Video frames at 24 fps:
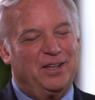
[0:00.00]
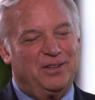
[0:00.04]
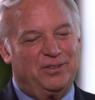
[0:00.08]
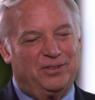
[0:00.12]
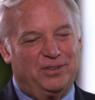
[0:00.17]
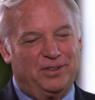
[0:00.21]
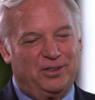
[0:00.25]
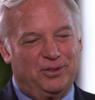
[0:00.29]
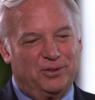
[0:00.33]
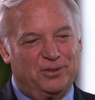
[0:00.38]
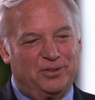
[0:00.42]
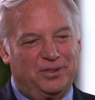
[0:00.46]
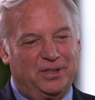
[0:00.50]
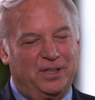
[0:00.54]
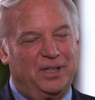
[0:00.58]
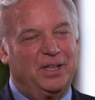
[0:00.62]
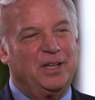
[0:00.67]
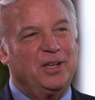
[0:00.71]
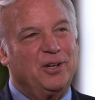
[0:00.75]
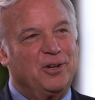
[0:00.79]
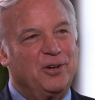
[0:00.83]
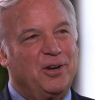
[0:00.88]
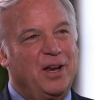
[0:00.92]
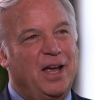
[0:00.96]
Is you're
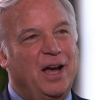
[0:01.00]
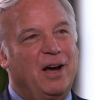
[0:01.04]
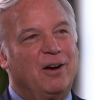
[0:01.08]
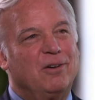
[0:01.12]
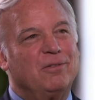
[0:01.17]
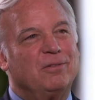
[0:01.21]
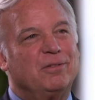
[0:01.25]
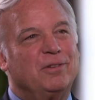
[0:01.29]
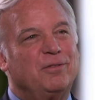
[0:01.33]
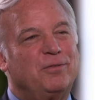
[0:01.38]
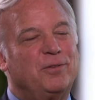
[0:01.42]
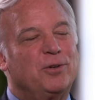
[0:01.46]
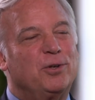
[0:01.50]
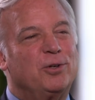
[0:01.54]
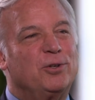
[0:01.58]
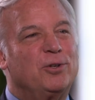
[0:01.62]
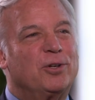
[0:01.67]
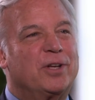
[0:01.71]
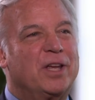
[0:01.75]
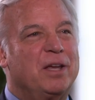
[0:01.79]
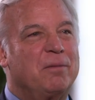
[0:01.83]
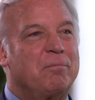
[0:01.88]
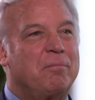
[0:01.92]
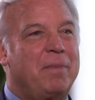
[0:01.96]
sitting here now. If yeah. you're
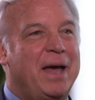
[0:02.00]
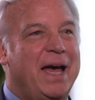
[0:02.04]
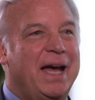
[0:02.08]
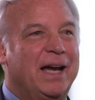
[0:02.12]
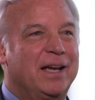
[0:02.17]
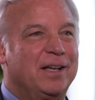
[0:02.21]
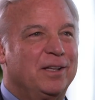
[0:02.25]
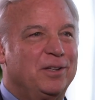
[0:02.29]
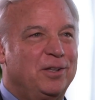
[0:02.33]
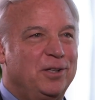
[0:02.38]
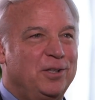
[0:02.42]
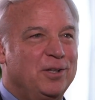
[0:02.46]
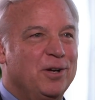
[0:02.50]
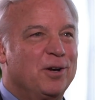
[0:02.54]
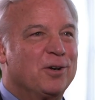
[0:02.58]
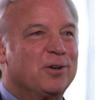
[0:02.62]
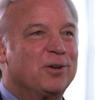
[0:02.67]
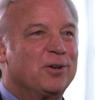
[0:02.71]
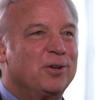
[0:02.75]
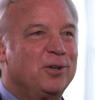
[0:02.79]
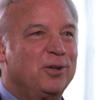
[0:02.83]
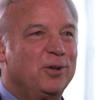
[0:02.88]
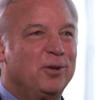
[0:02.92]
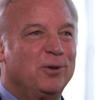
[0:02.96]
looking back at the
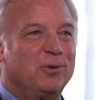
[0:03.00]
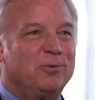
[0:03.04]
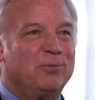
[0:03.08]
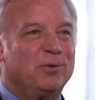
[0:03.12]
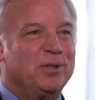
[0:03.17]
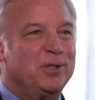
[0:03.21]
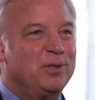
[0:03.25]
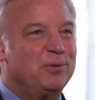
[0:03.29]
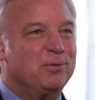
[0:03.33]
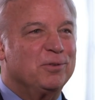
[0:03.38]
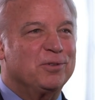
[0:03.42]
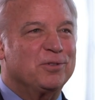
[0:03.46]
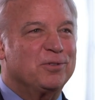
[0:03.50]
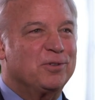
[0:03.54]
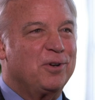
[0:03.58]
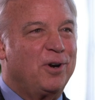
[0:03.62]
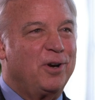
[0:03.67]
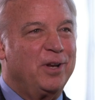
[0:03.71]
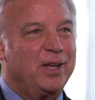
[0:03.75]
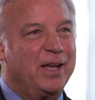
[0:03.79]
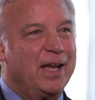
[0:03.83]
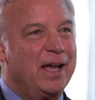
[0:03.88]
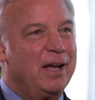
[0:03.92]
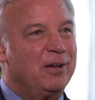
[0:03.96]
younger you when you were
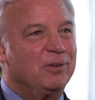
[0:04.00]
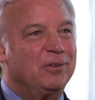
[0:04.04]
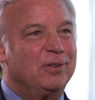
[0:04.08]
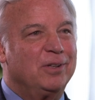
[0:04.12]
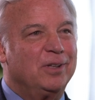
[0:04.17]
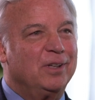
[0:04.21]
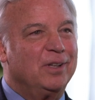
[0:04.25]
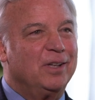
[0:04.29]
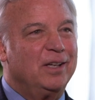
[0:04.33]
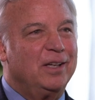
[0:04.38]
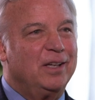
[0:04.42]
starting out,